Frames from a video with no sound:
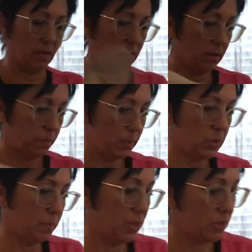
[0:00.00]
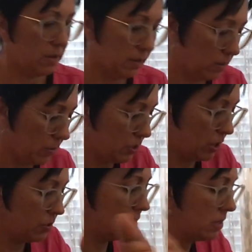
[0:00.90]
it puts pressure on the
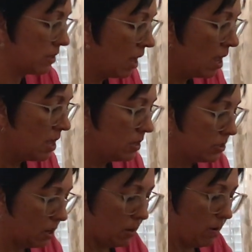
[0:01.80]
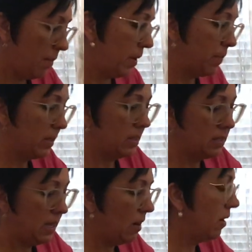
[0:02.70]
lordosis. So I'm gonna put
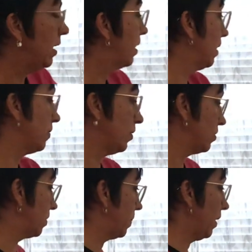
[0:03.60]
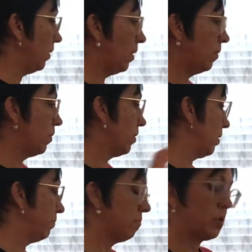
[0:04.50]
this here. He can either use the pillow
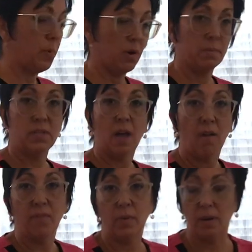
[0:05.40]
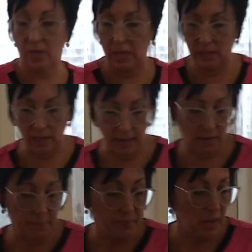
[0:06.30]
or support himself, whatever he'd like.
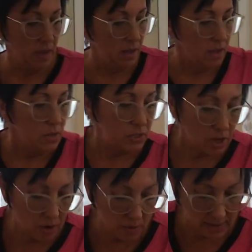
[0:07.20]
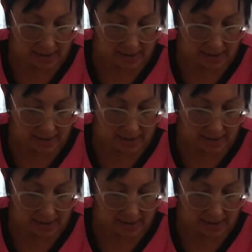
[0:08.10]
So